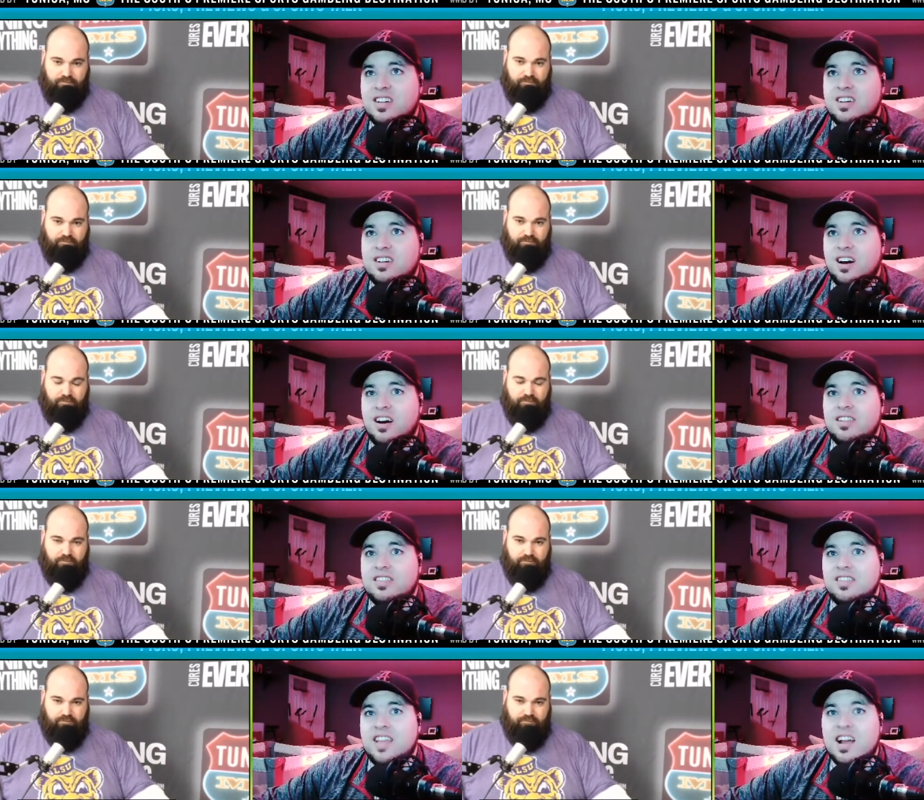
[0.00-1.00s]
Speaker 1: Uh,
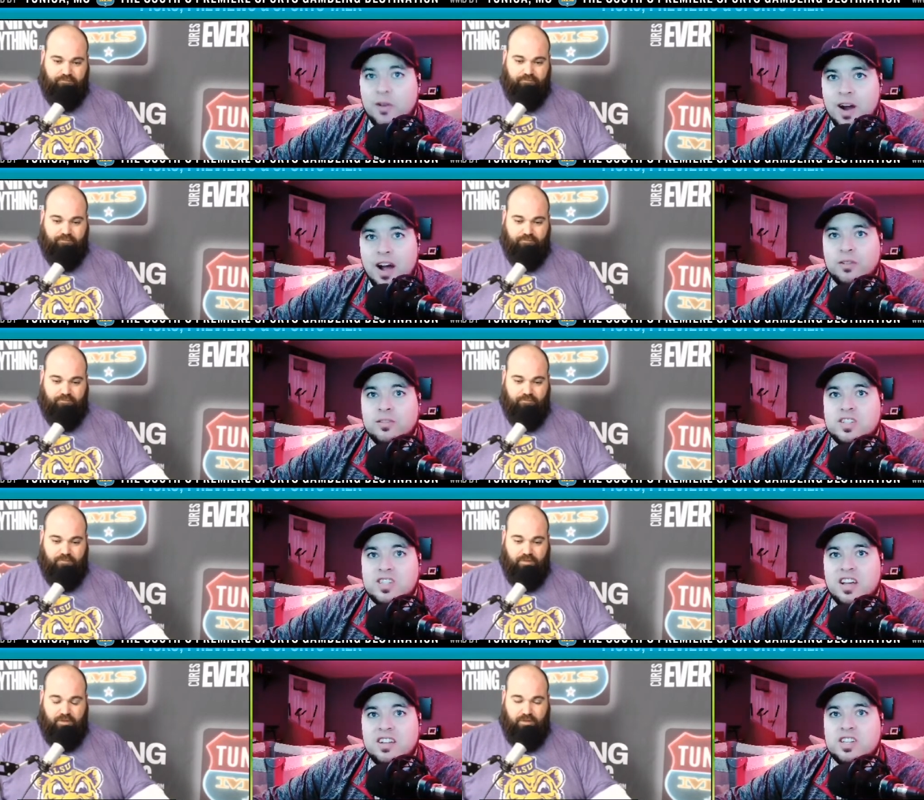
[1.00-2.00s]
that crowd
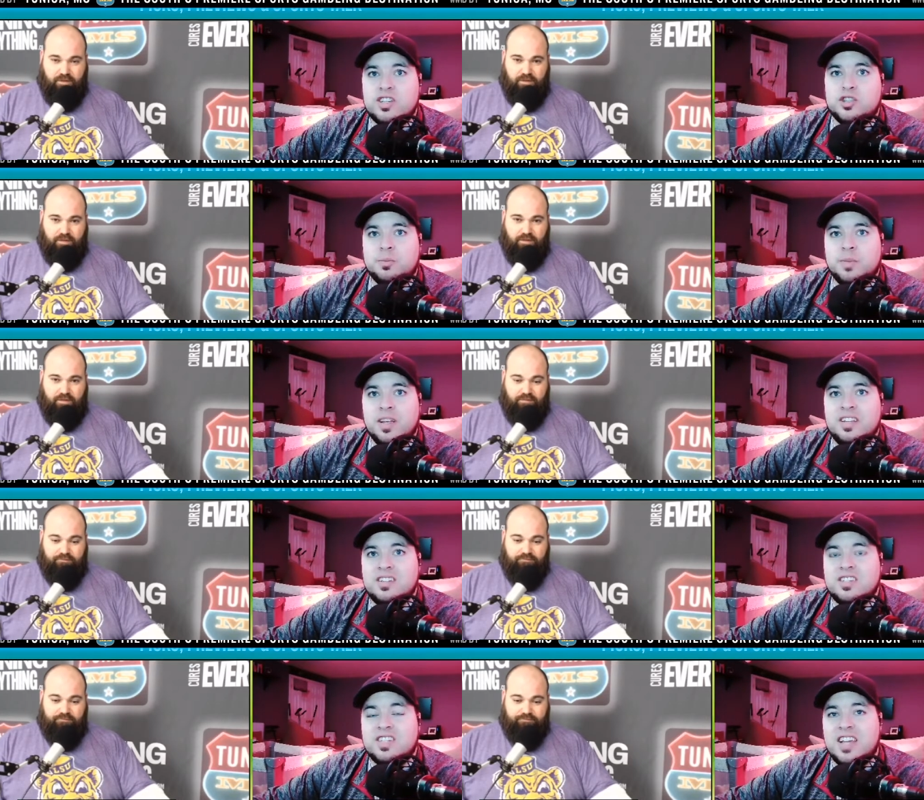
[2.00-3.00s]
says it should be
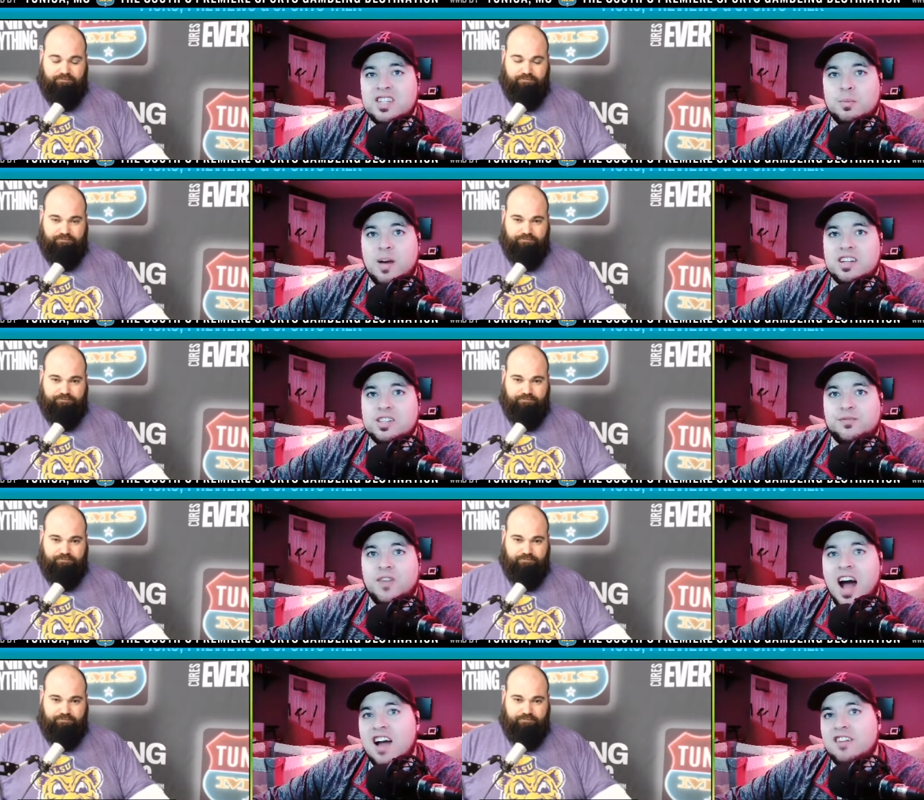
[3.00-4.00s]
Saints minus
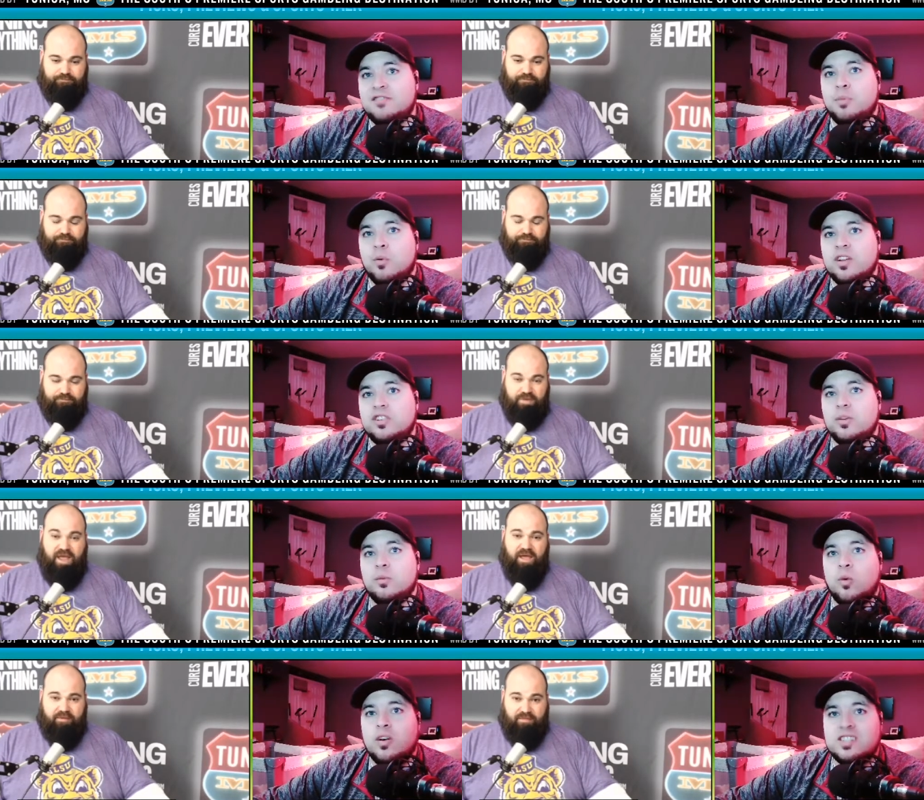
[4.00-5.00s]
five point.
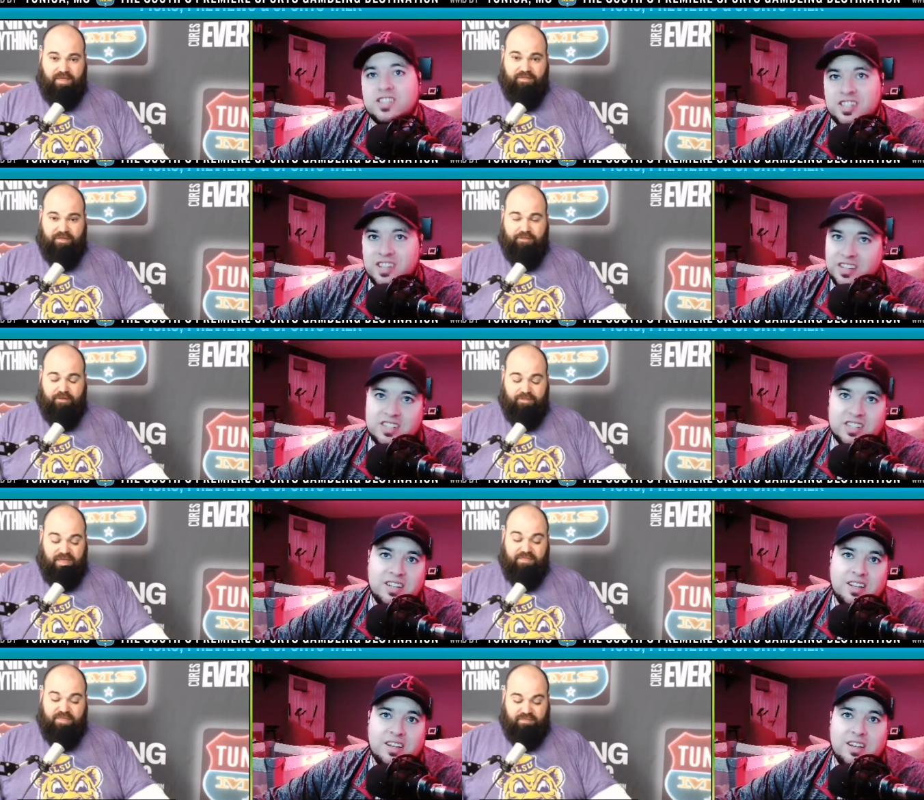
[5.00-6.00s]
Yeah, they, they
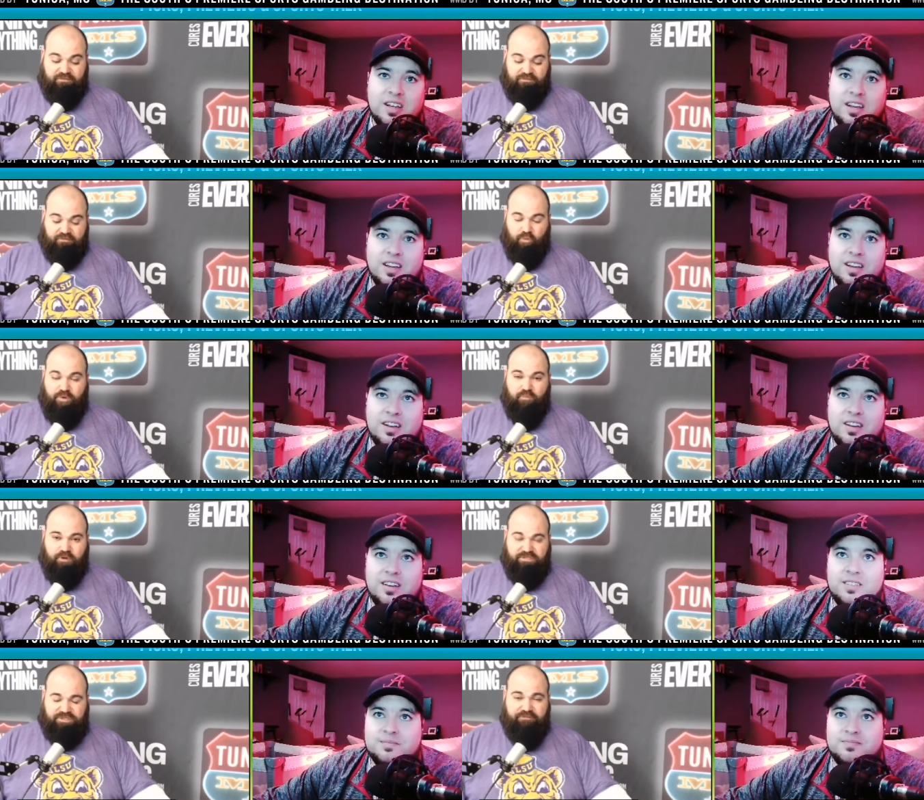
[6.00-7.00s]
they think this
Speaker 2: is three
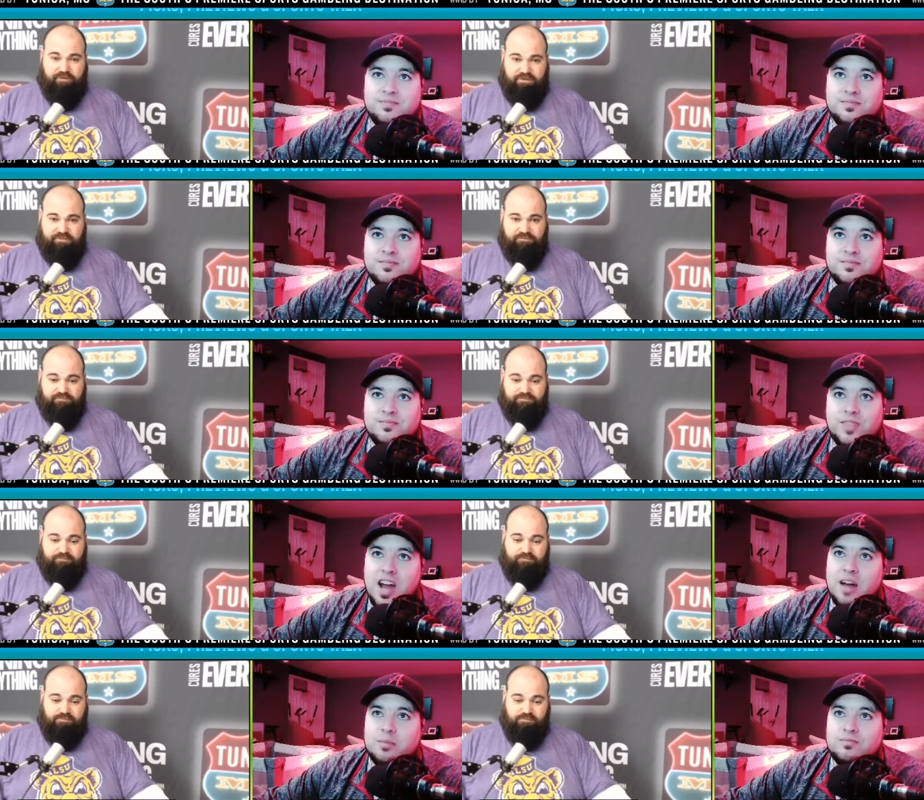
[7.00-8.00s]
points different.
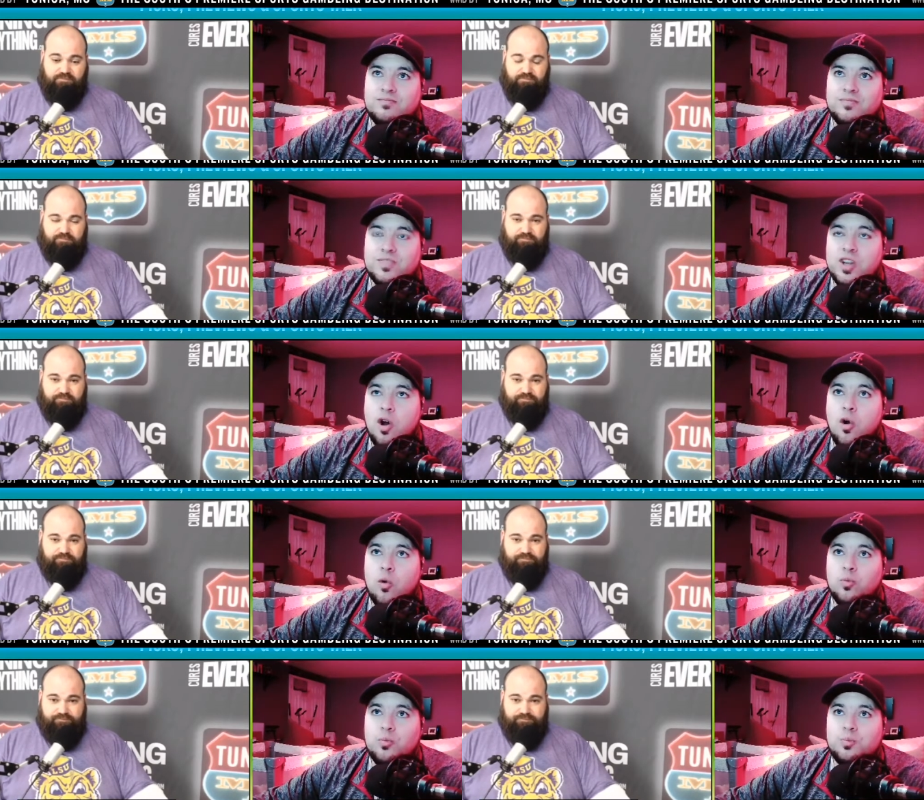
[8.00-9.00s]
Speaker 1: Yeah. So,
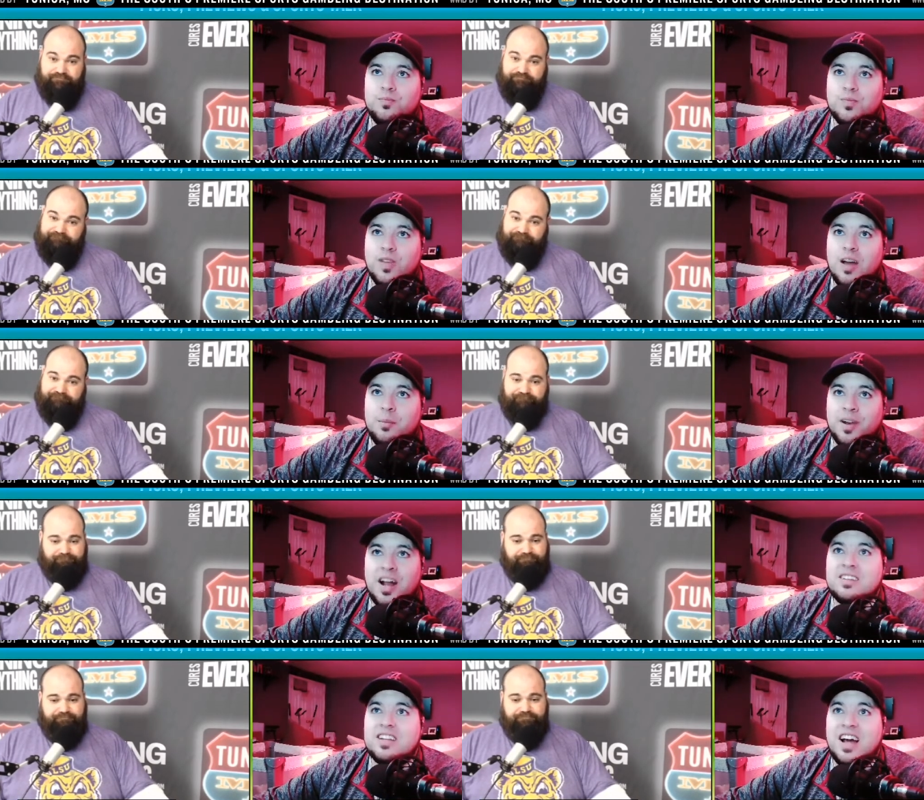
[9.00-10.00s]
eh, but I,
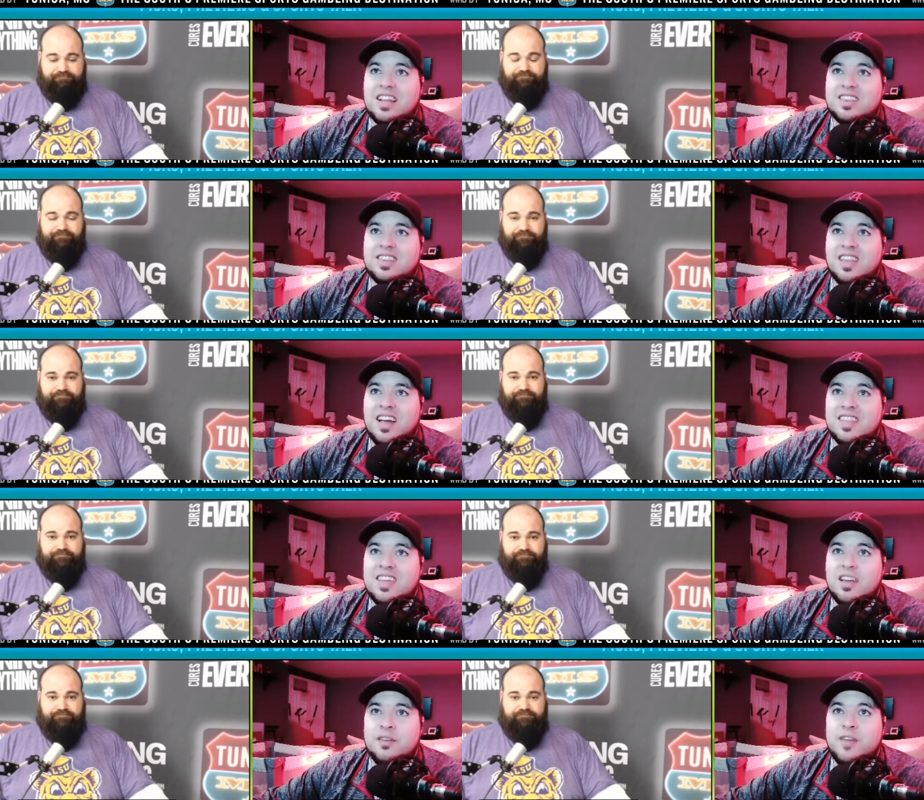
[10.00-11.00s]
I I think
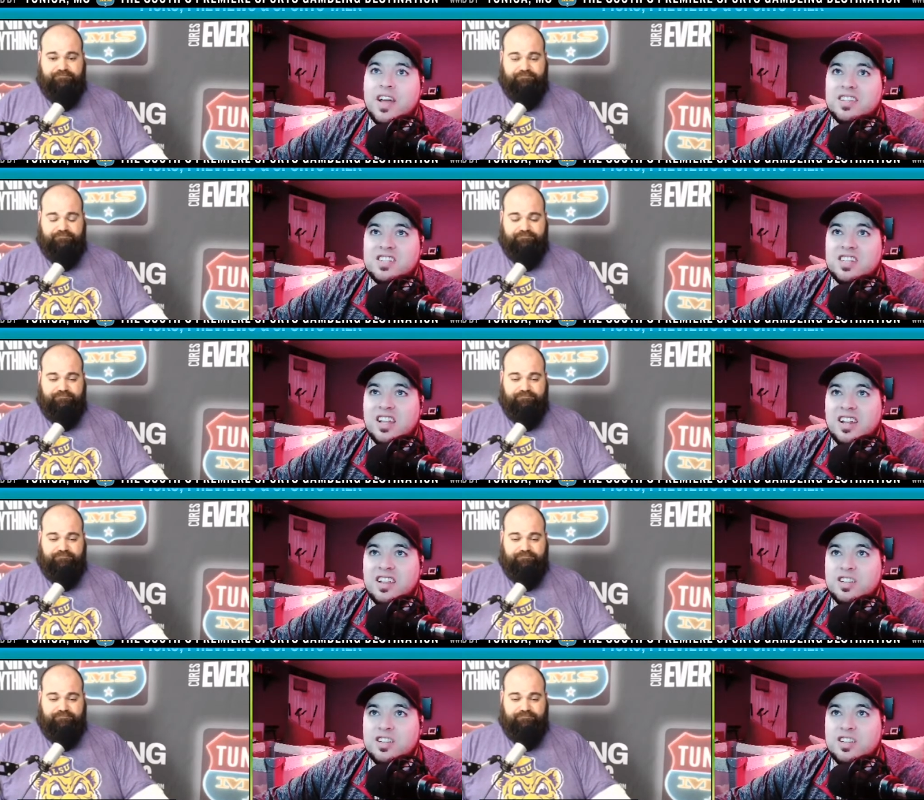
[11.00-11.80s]
if Vegas is leaning this